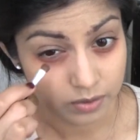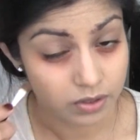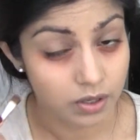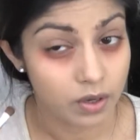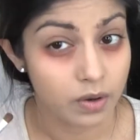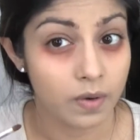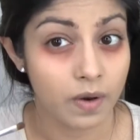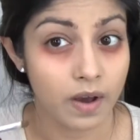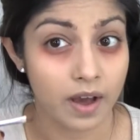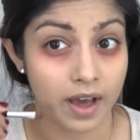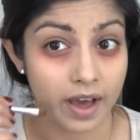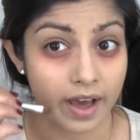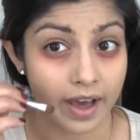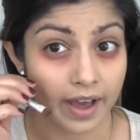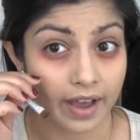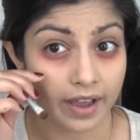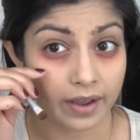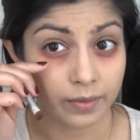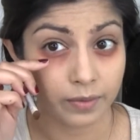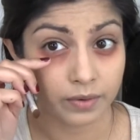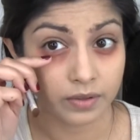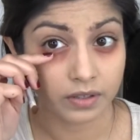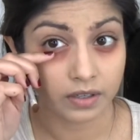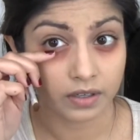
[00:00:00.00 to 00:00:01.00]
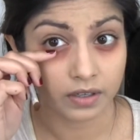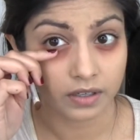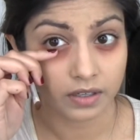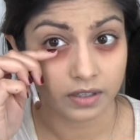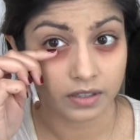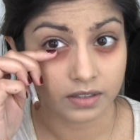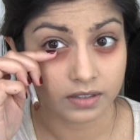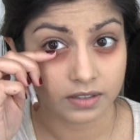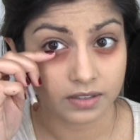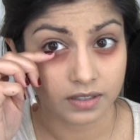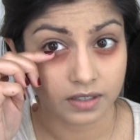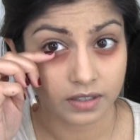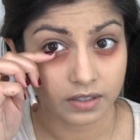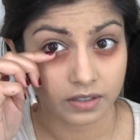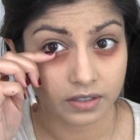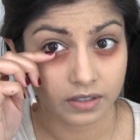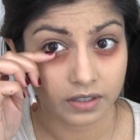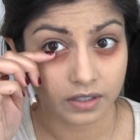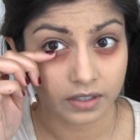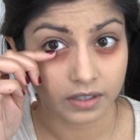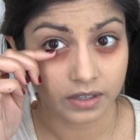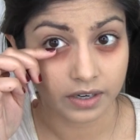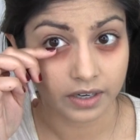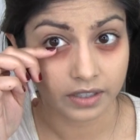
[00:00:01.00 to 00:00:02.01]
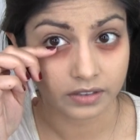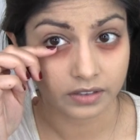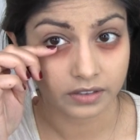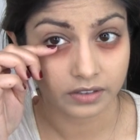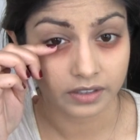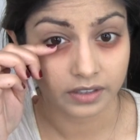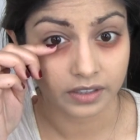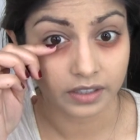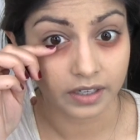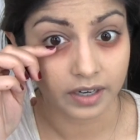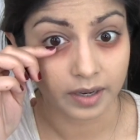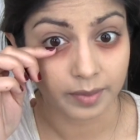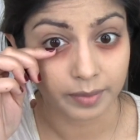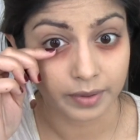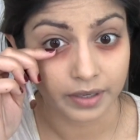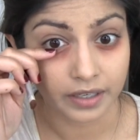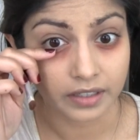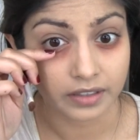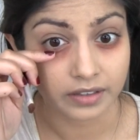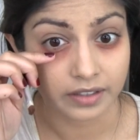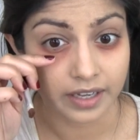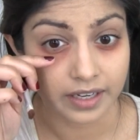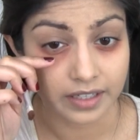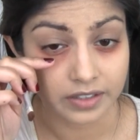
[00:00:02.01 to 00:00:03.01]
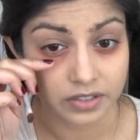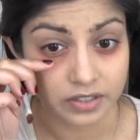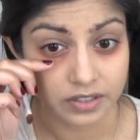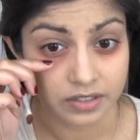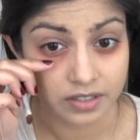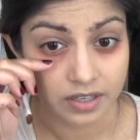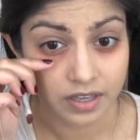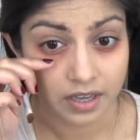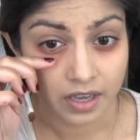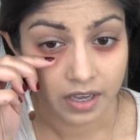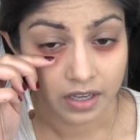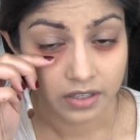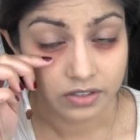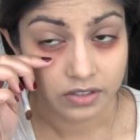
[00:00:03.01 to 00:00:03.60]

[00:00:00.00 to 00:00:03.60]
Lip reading: so high with your concealer and your corrector that you're up at your lashes.